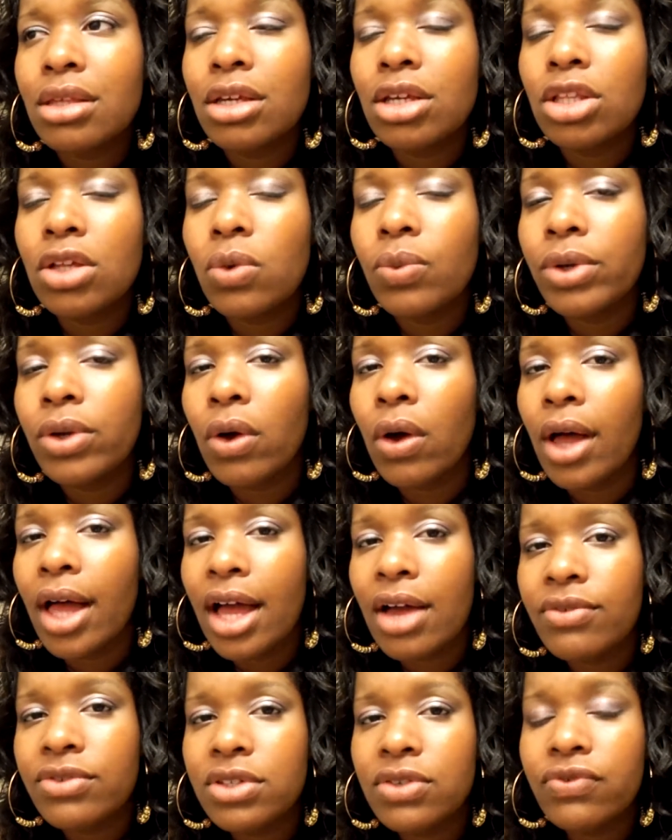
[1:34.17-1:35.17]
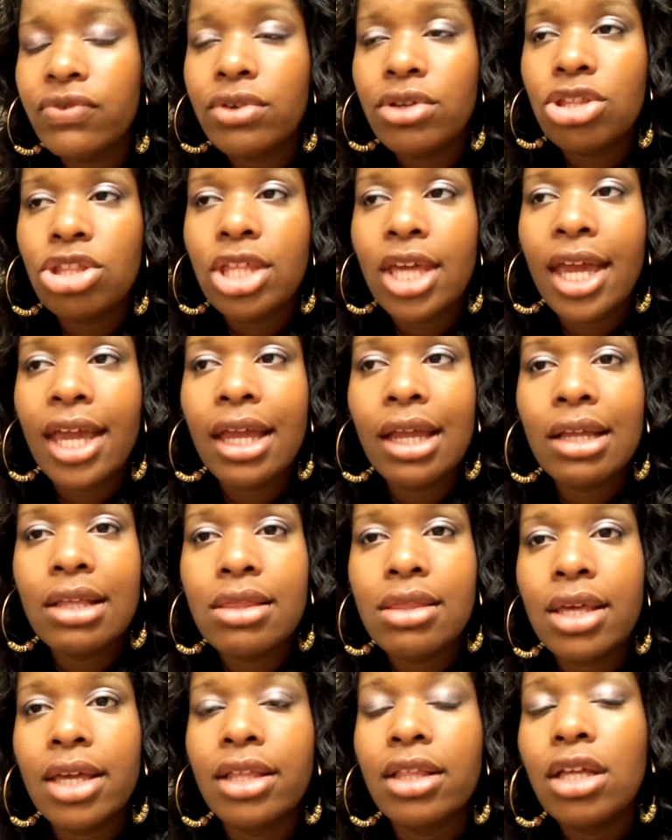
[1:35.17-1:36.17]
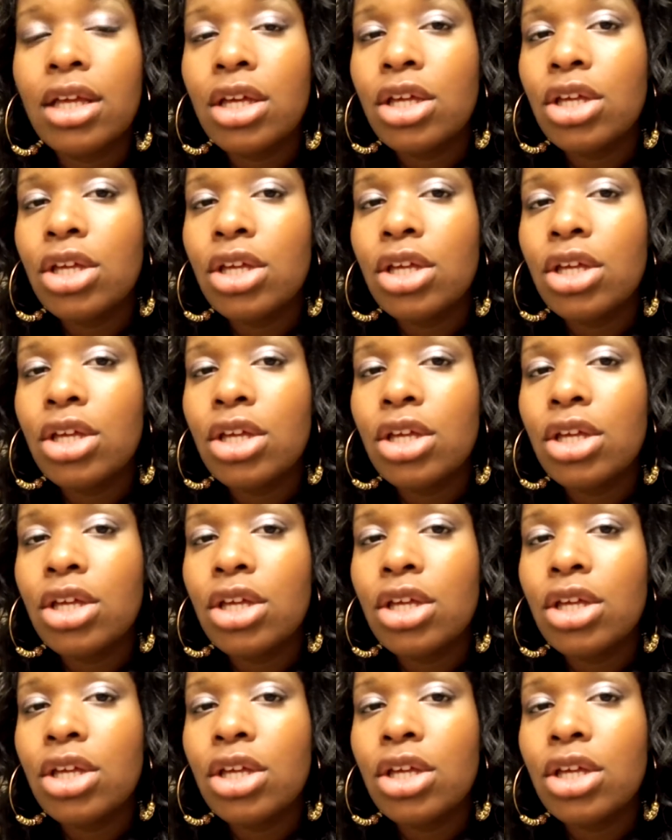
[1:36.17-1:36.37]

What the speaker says: You know, we all have different shades, and